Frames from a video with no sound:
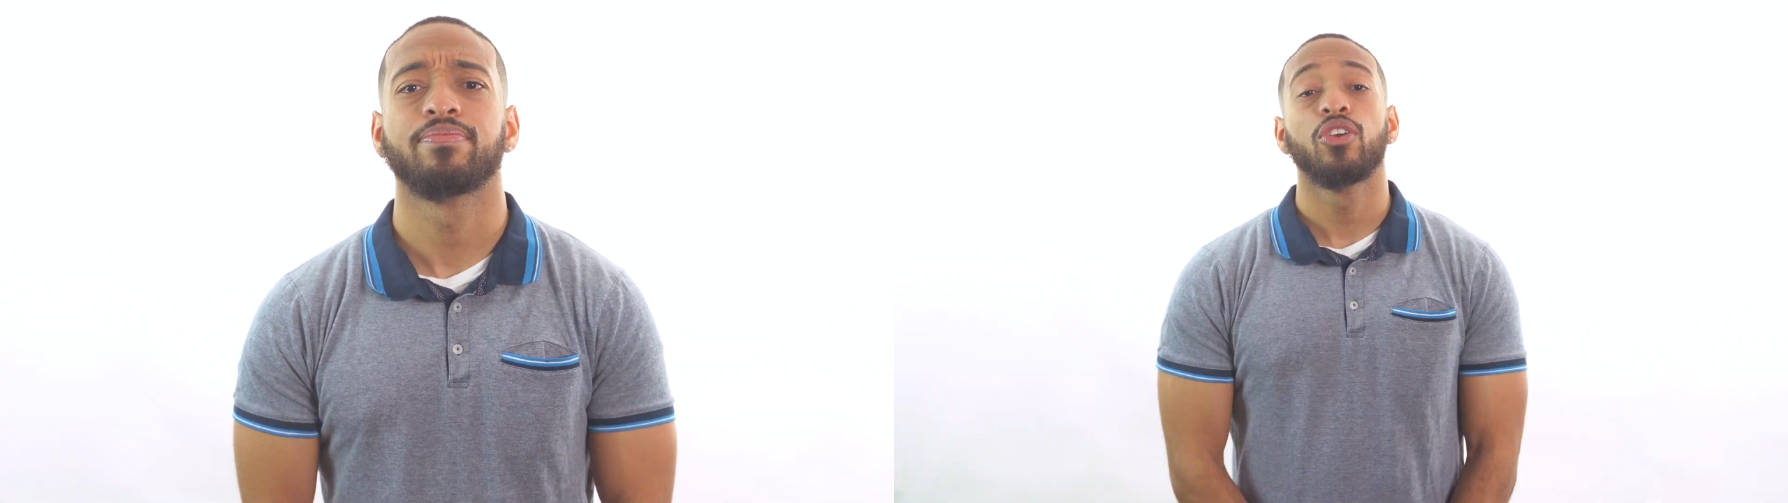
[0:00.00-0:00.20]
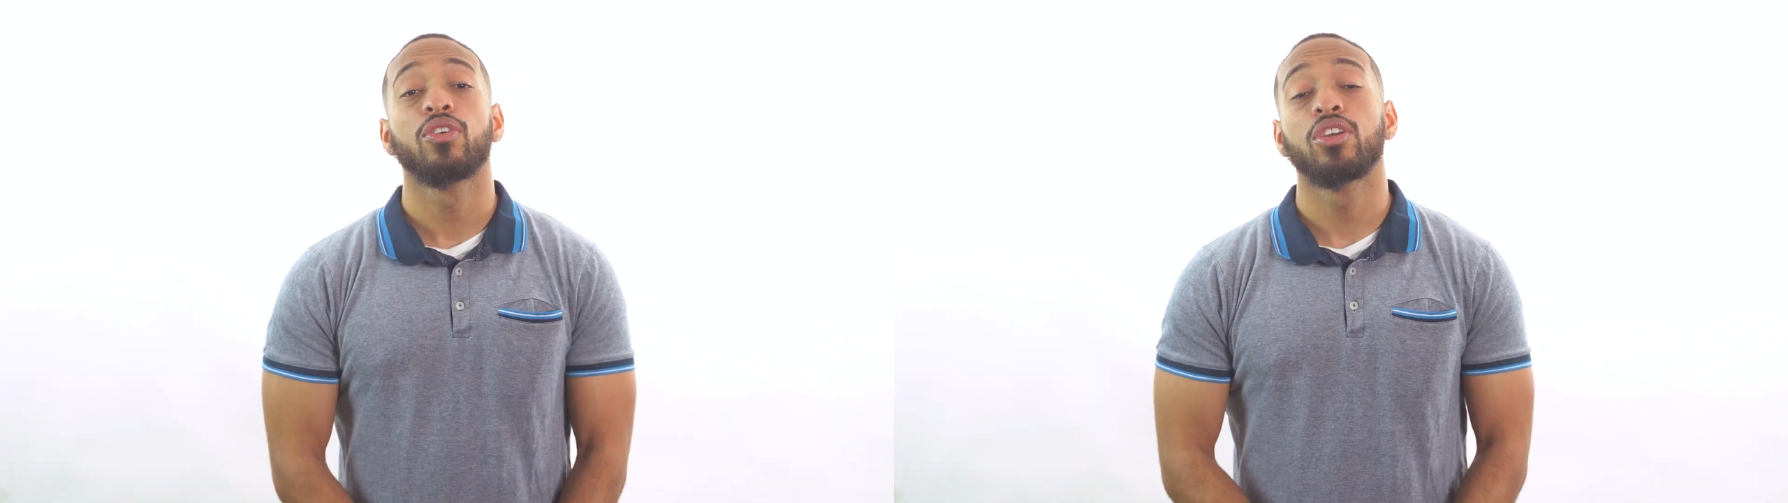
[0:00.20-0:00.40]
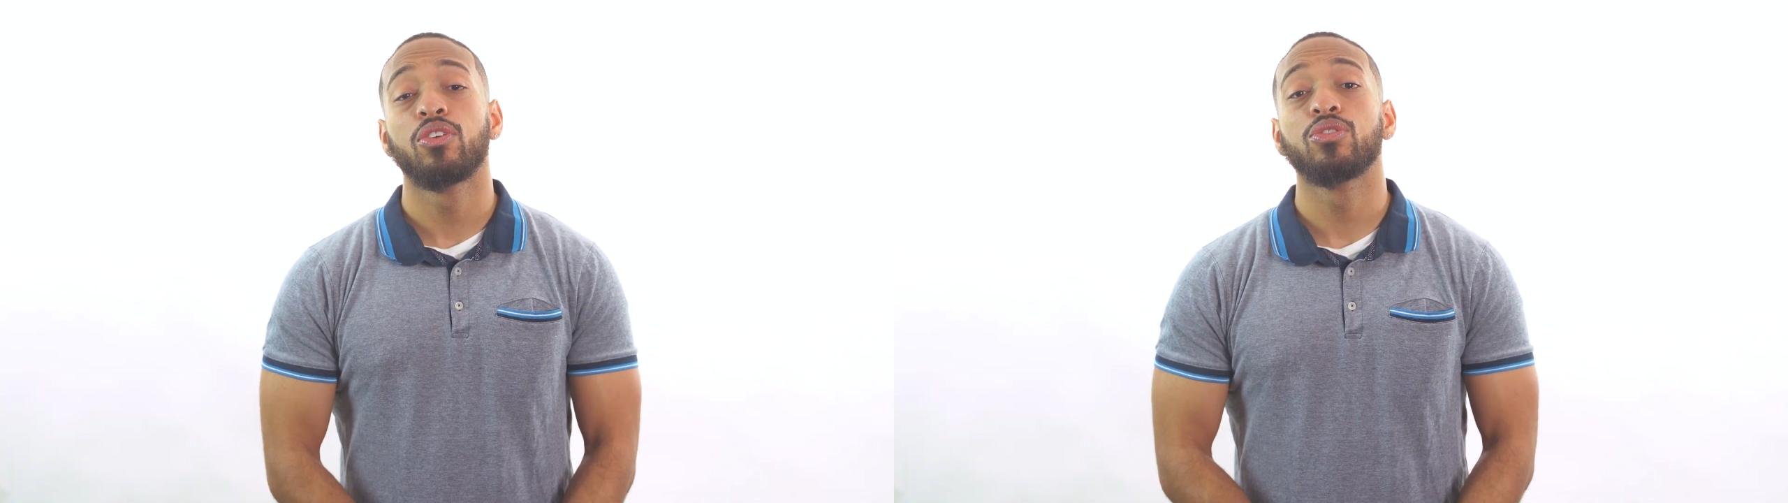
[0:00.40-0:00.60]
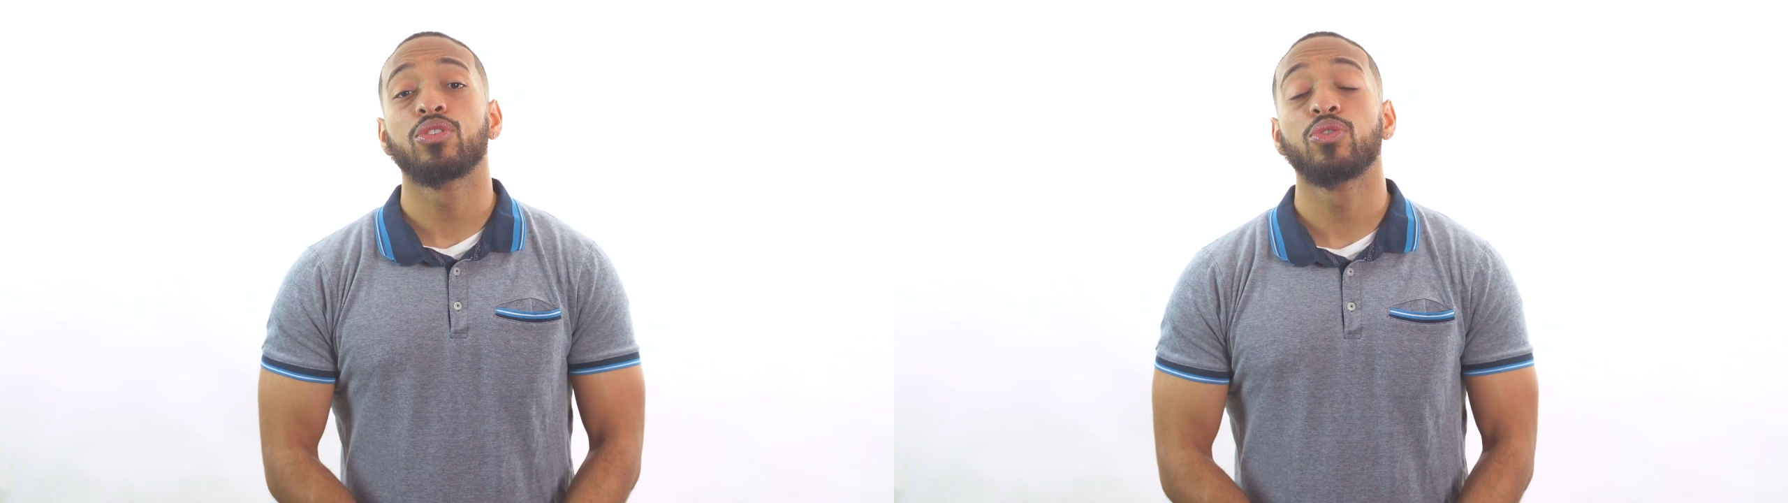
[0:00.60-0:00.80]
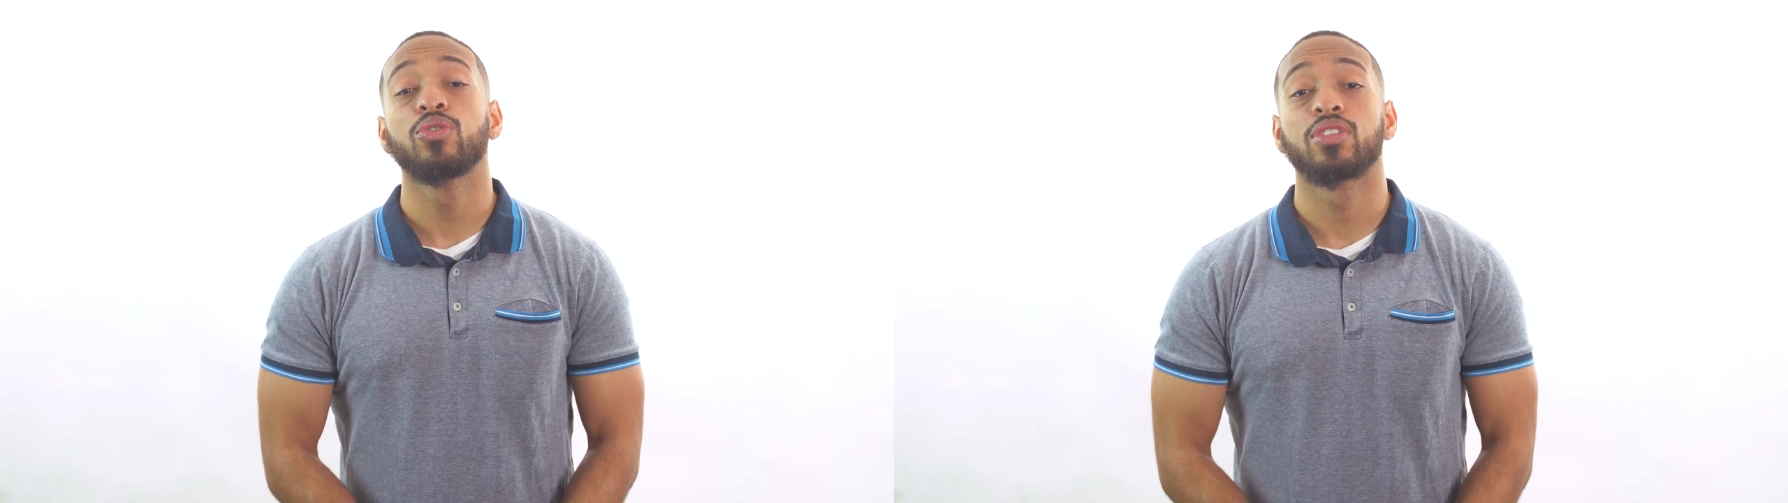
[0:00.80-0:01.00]
You can use
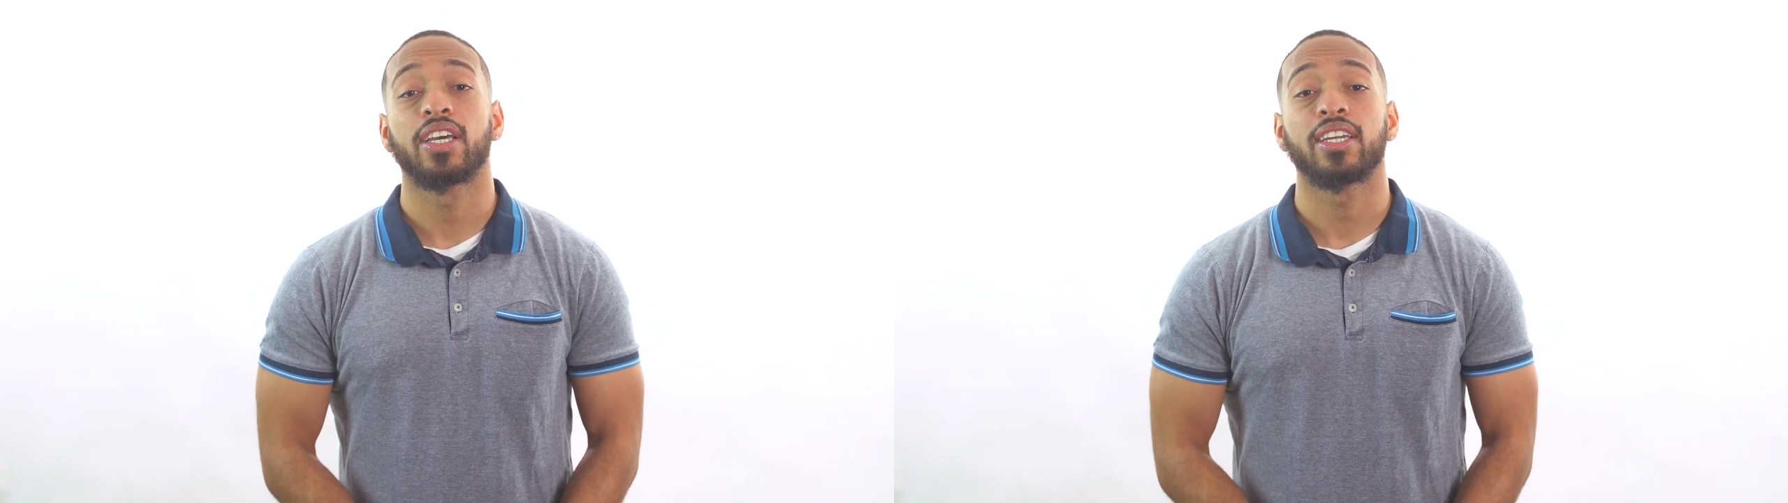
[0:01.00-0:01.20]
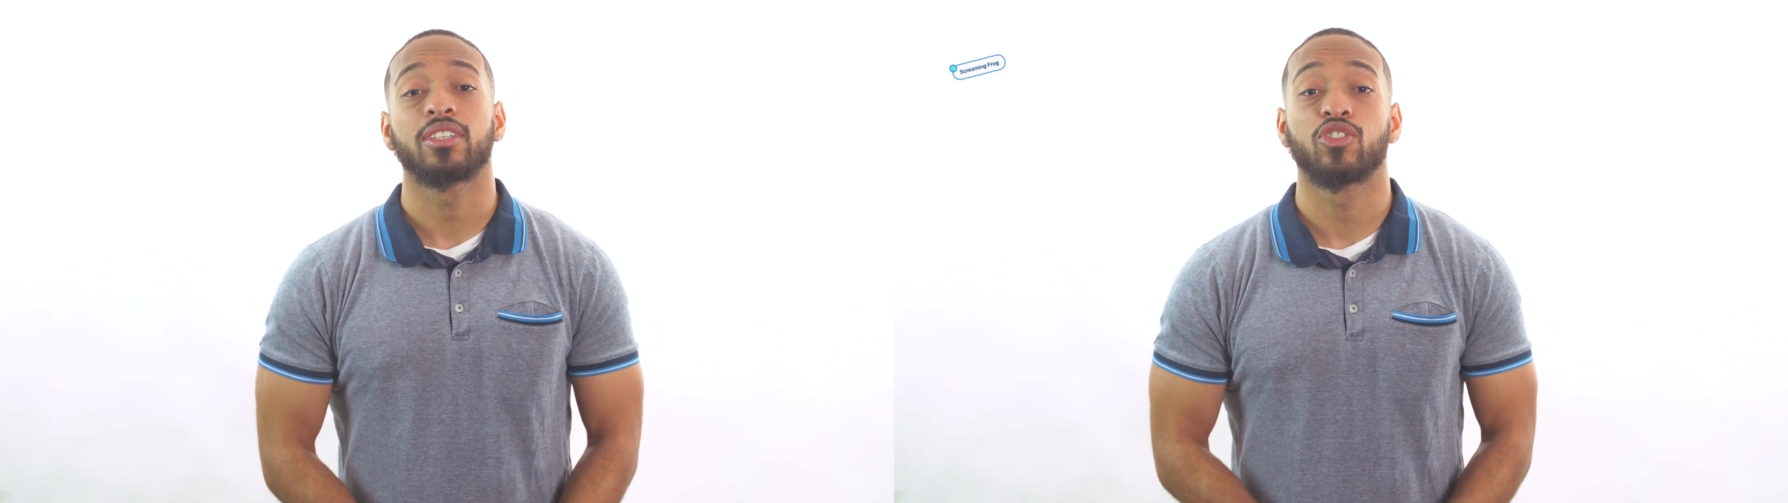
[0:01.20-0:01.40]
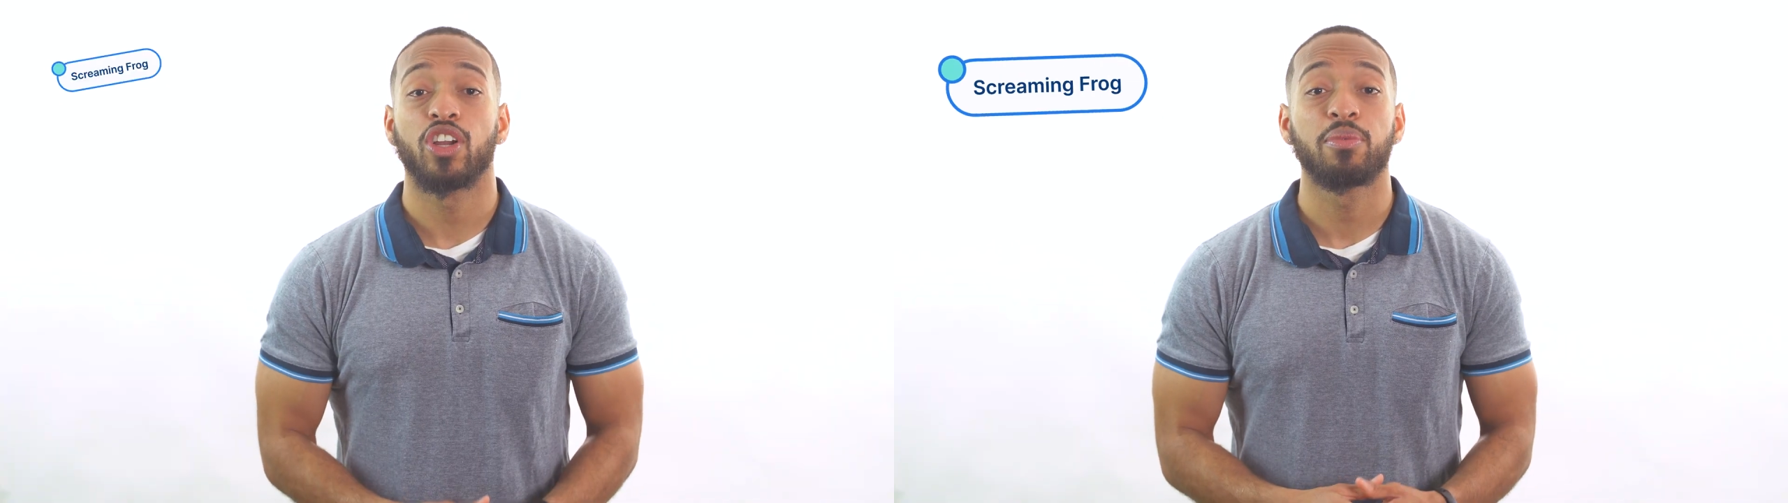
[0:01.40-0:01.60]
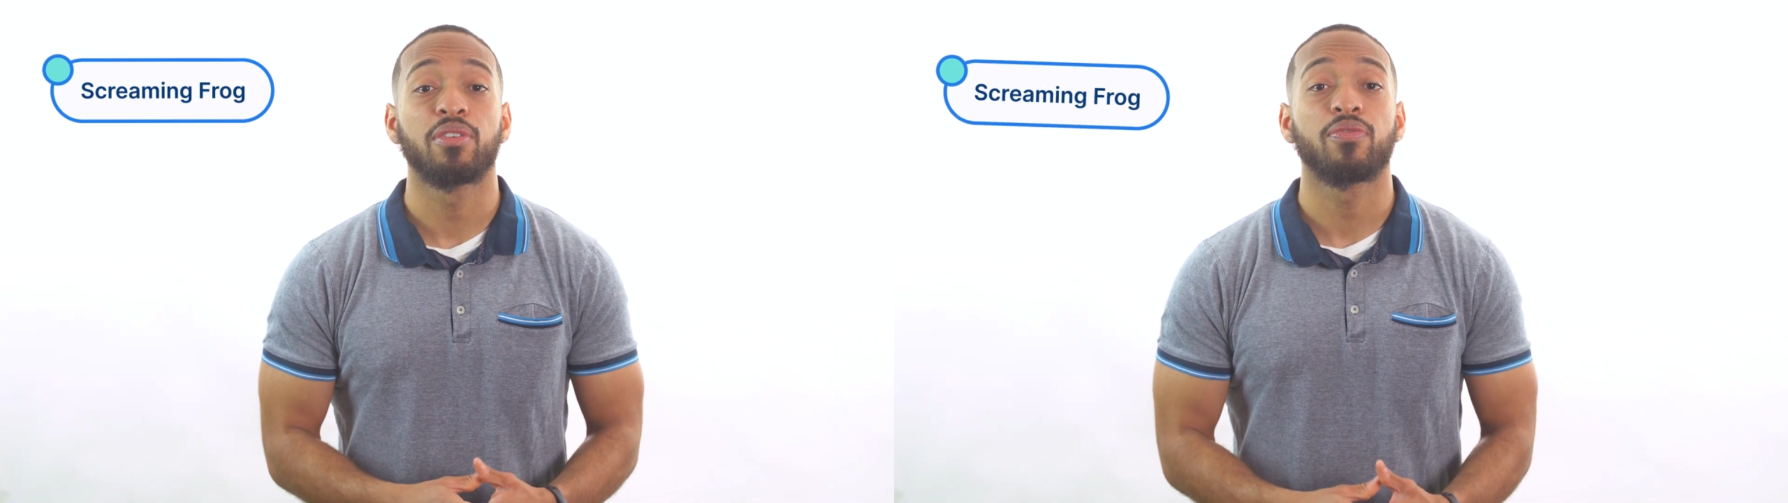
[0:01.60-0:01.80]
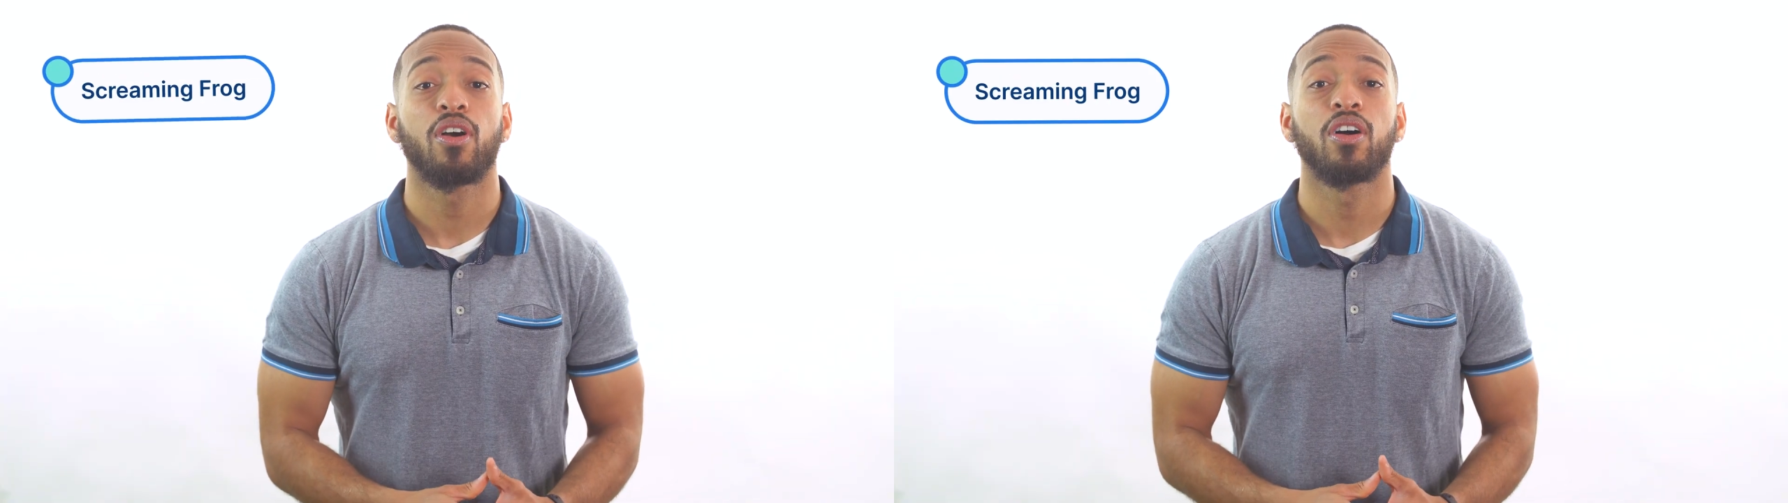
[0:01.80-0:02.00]
tools like
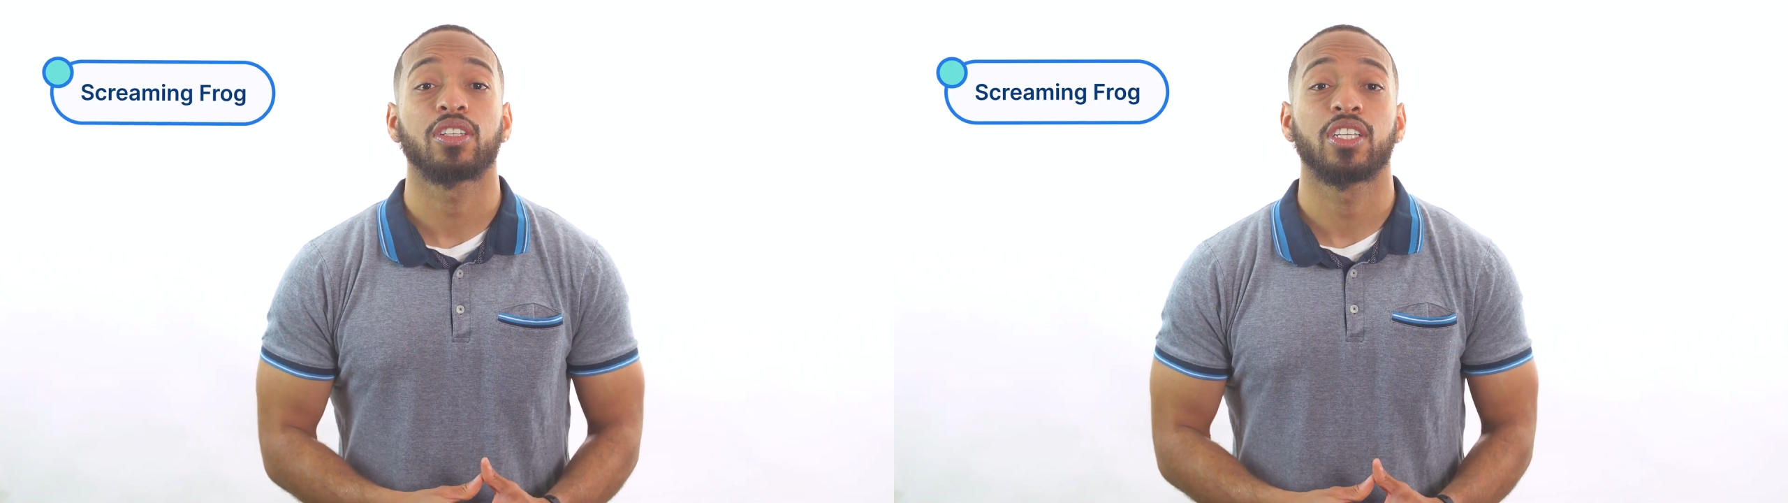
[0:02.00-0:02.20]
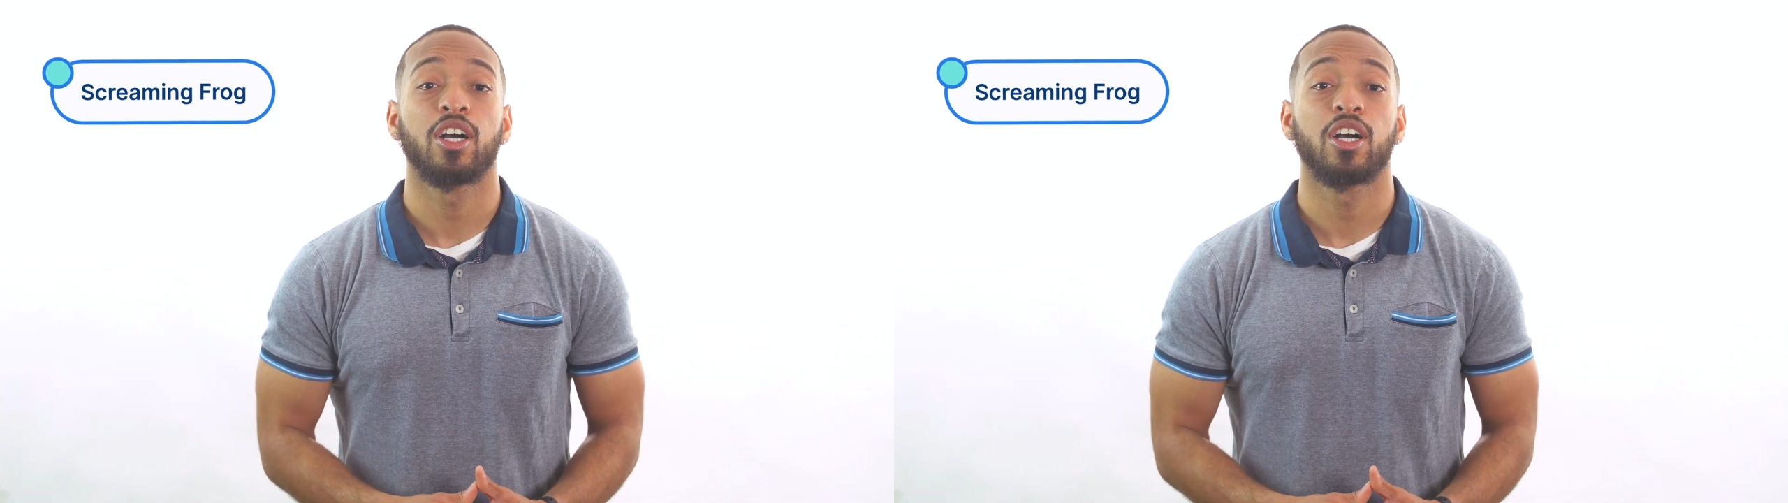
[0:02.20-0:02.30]
Screaming Frog to